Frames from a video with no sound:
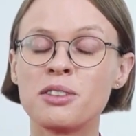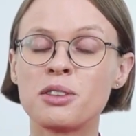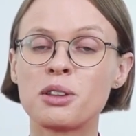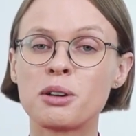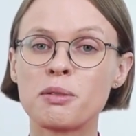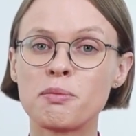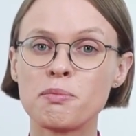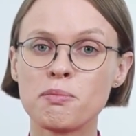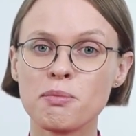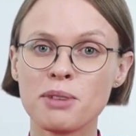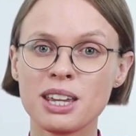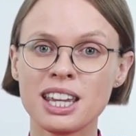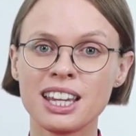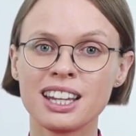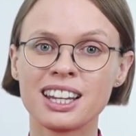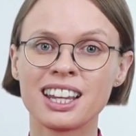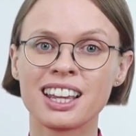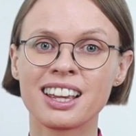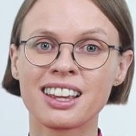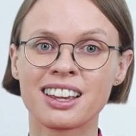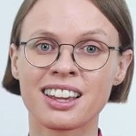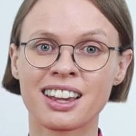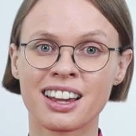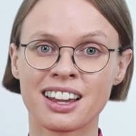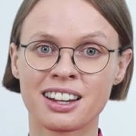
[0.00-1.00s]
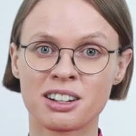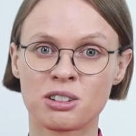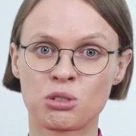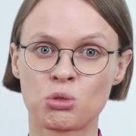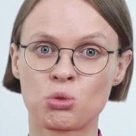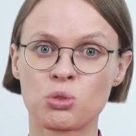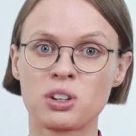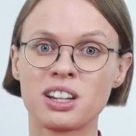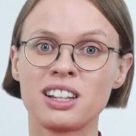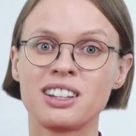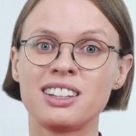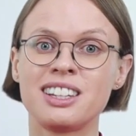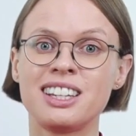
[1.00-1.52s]
The meaning can
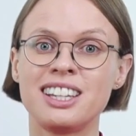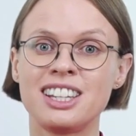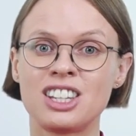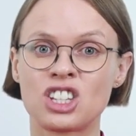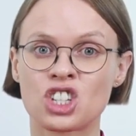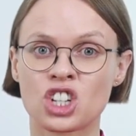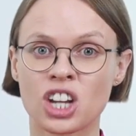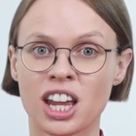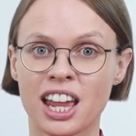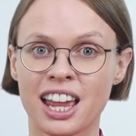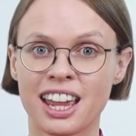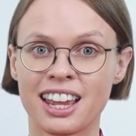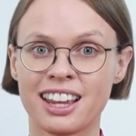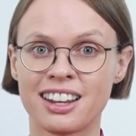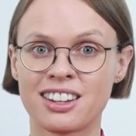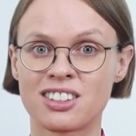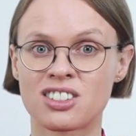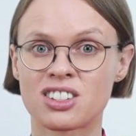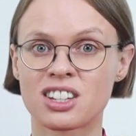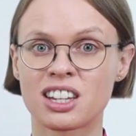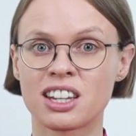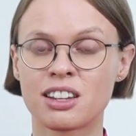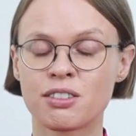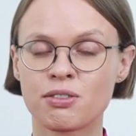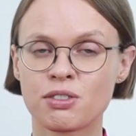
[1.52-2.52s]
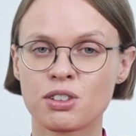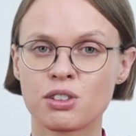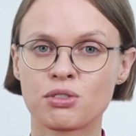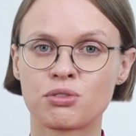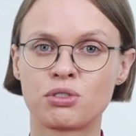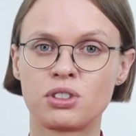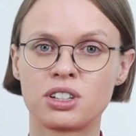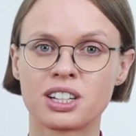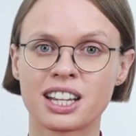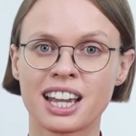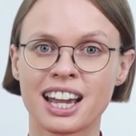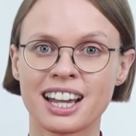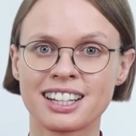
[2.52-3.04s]
really change if you
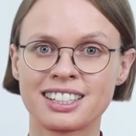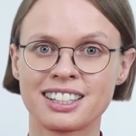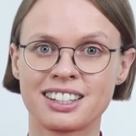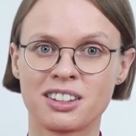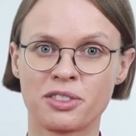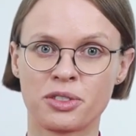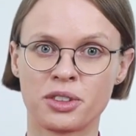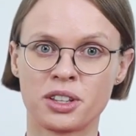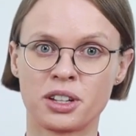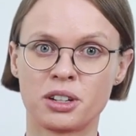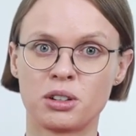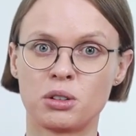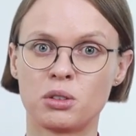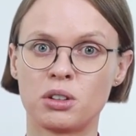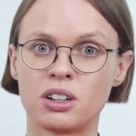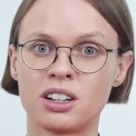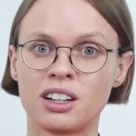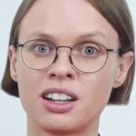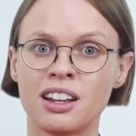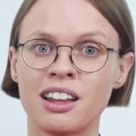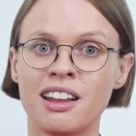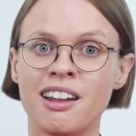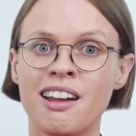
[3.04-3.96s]
forget it though.